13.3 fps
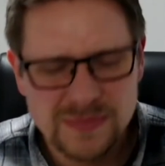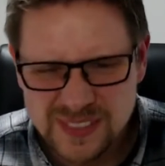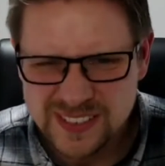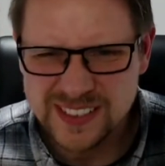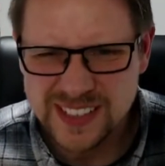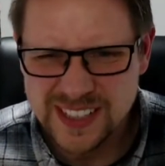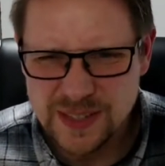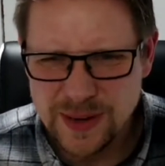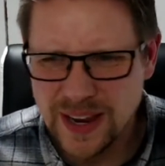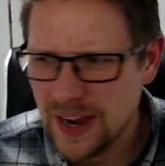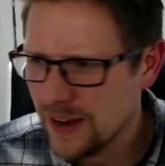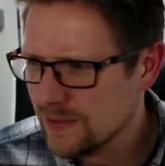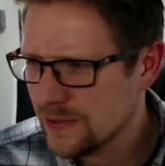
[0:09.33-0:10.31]
Did eBay
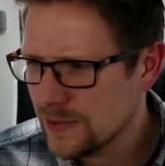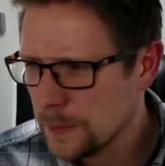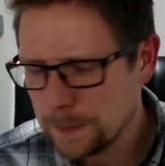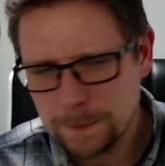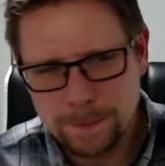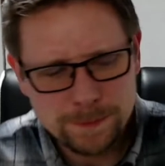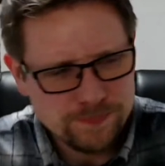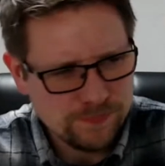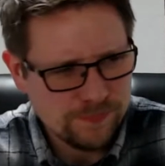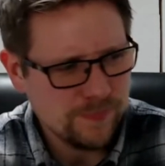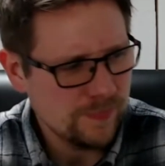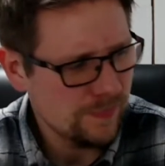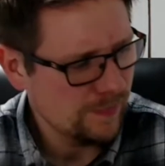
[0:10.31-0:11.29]
have...
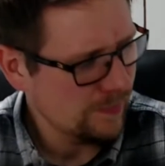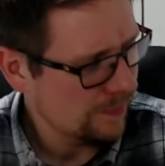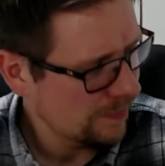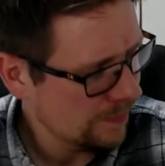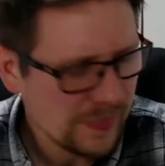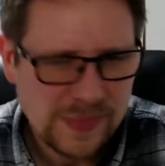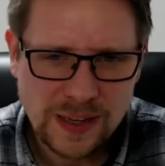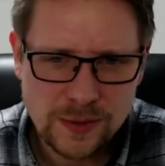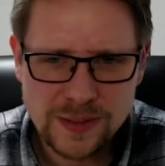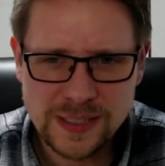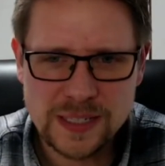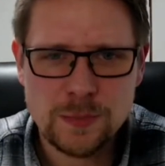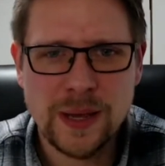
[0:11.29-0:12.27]
I feel like
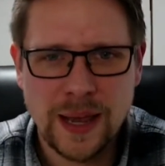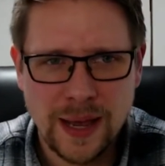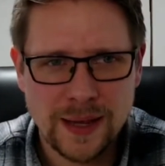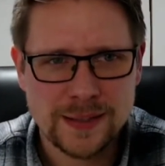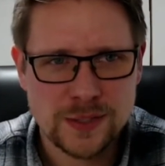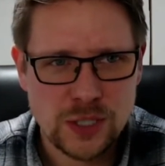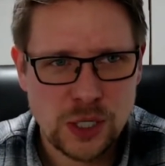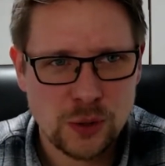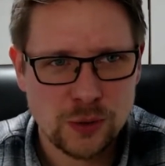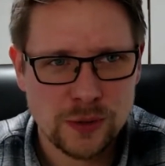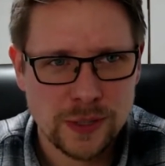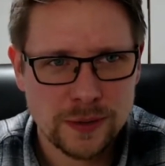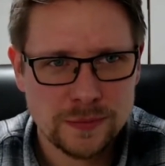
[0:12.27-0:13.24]
eBay had a jingle,
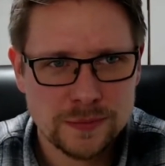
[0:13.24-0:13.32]
right?